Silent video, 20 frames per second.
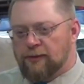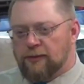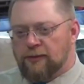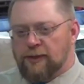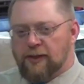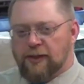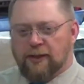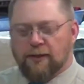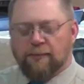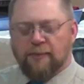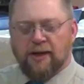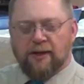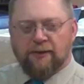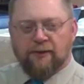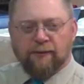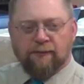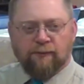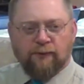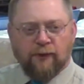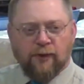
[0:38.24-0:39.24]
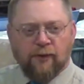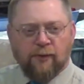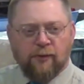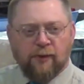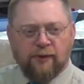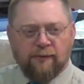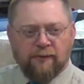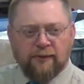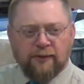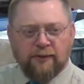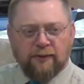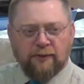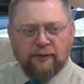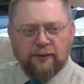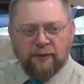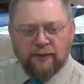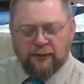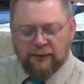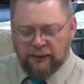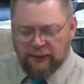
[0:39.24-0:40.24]
Think about the flow of
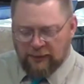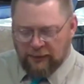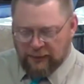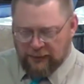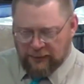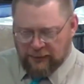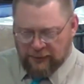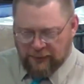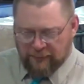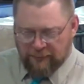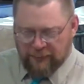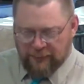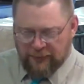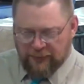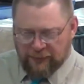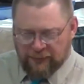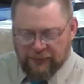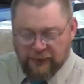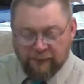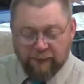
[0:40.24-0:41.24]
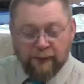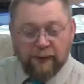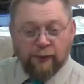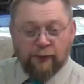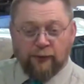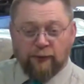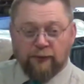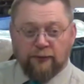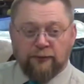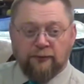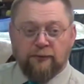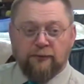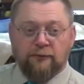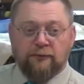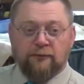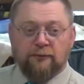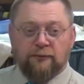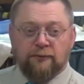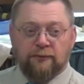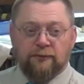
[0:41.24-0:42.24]
it. Um, it's difficult
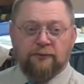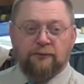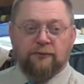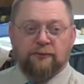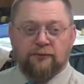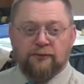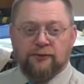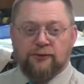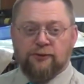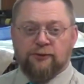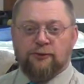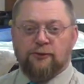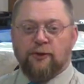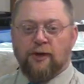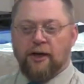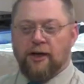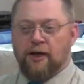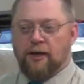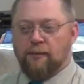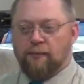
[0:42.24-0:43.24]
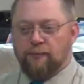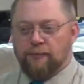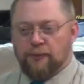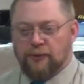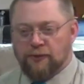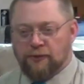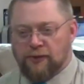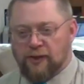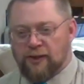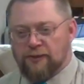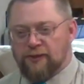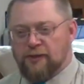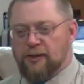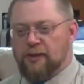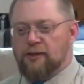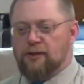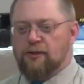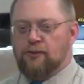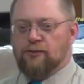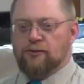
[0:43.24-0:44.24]
to grab because
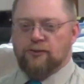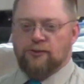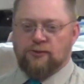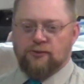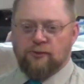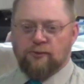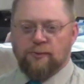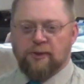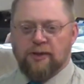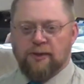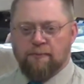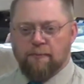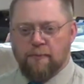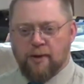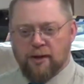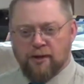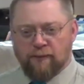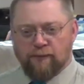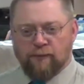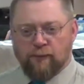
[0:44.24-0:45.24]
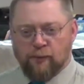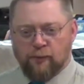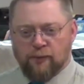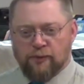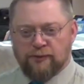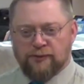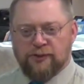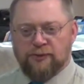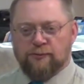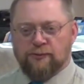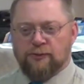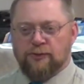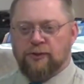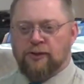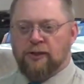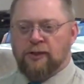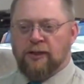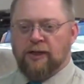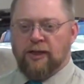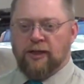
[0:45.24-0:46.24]
Isaiah uses so many metaphors. He was
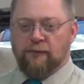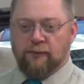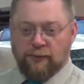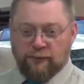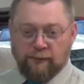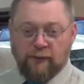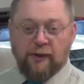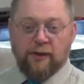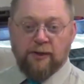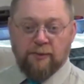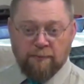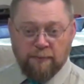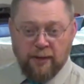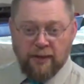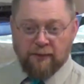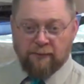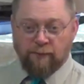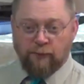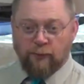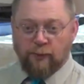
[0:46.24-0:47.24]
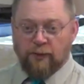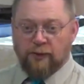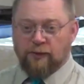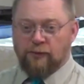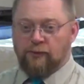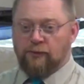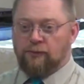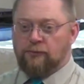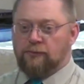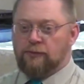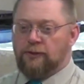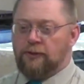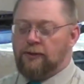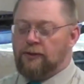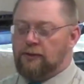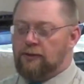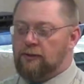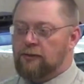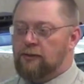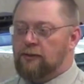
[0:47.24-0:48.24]
he was very metaphorical
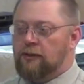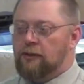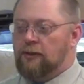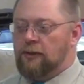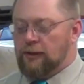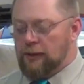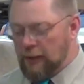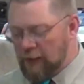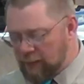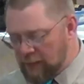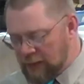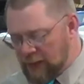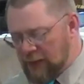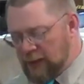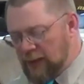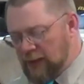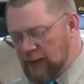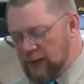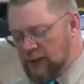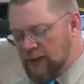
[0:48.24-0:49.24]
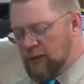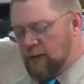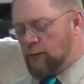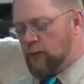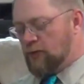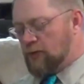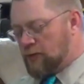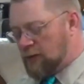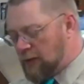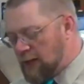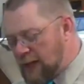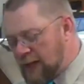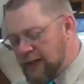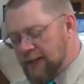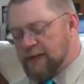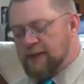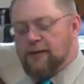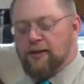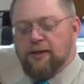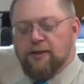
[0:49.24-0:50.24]
in everything he did was
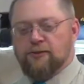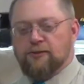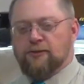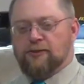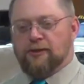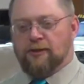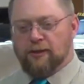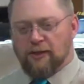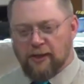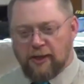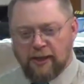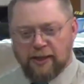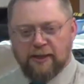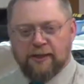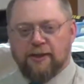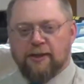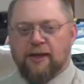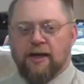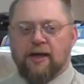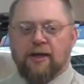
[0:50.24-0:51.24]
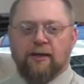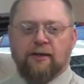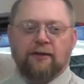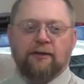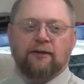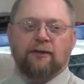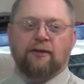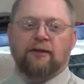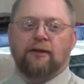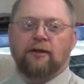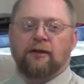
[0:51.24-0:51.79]
like this and like that and